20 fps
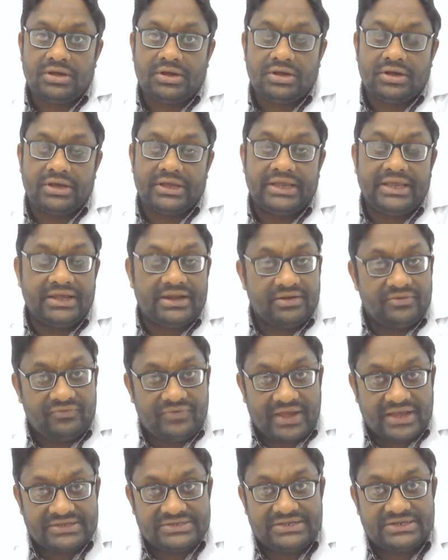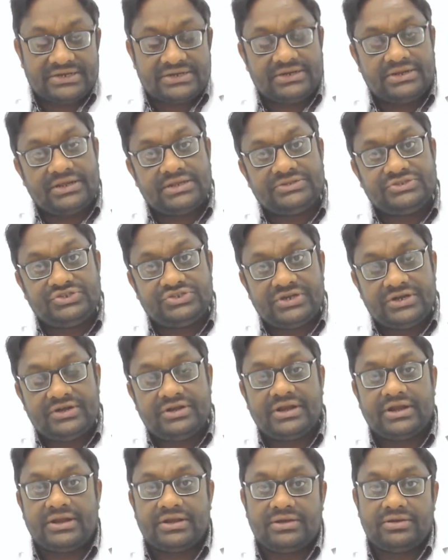ear infection in
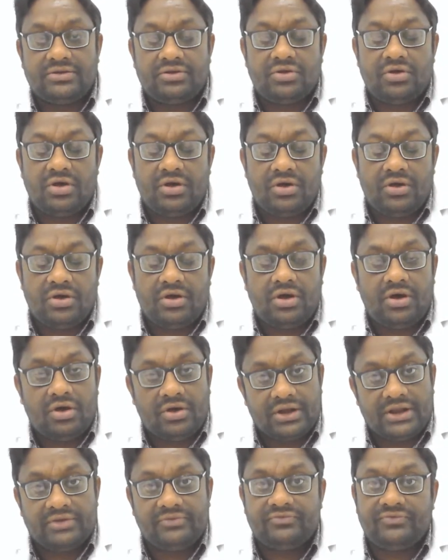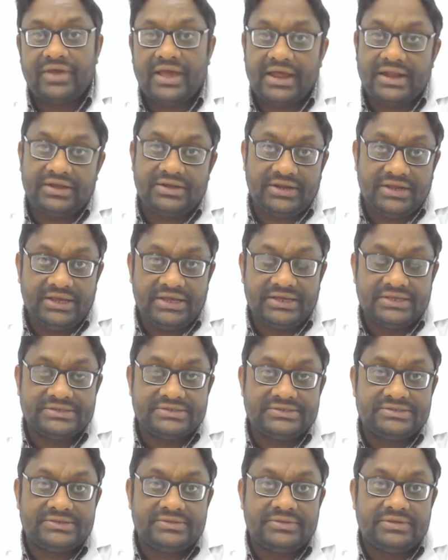children or infant
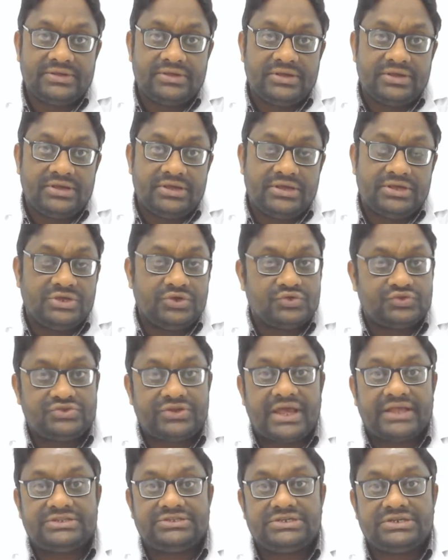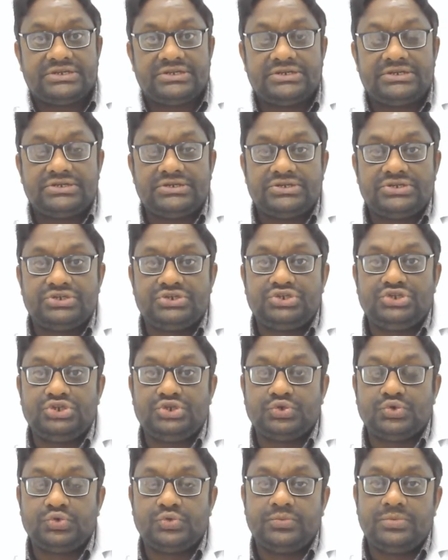is eustachian
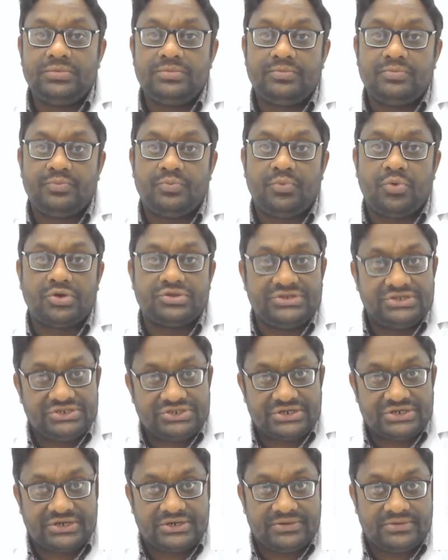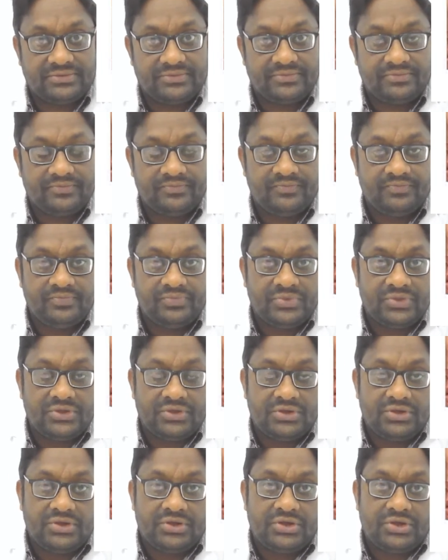tube position.
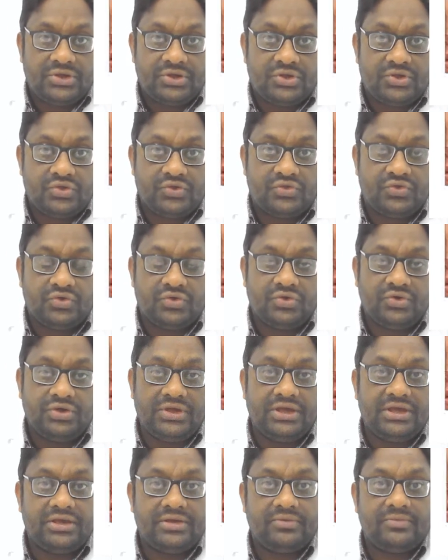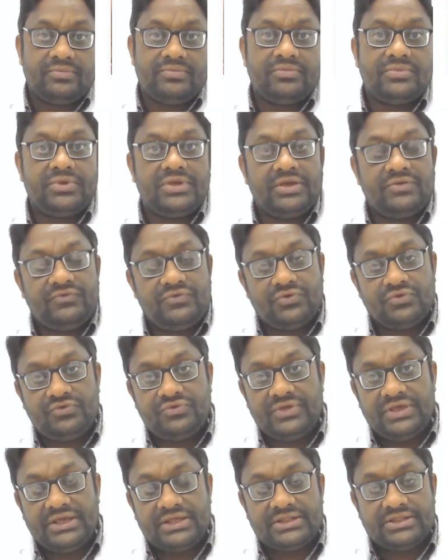So if you
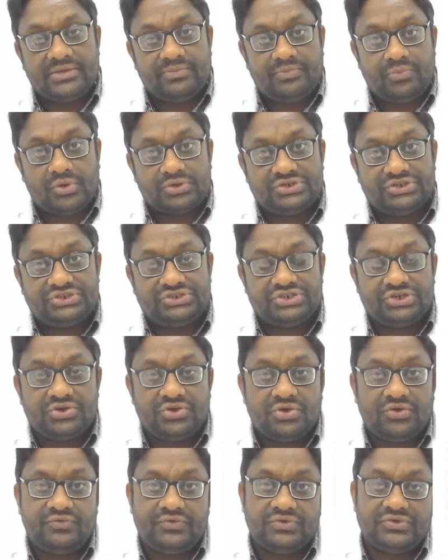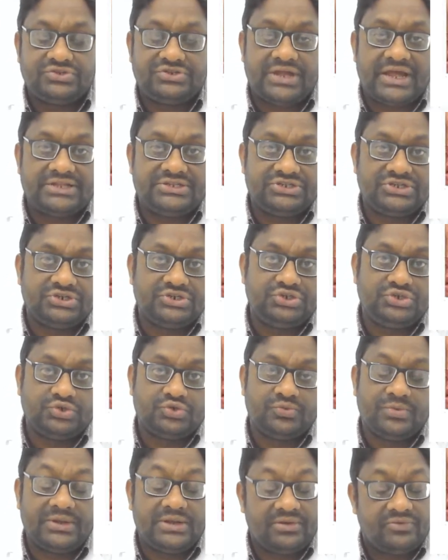see the position of eustachian
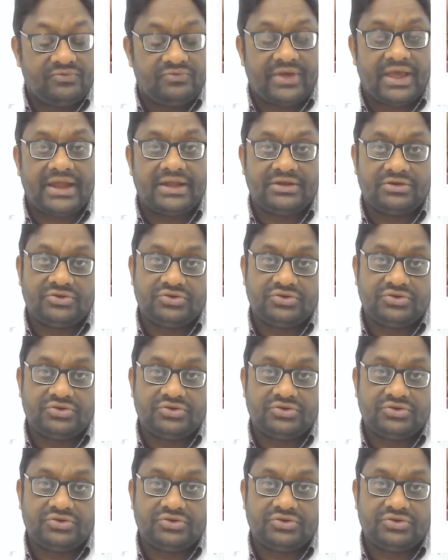tube in infant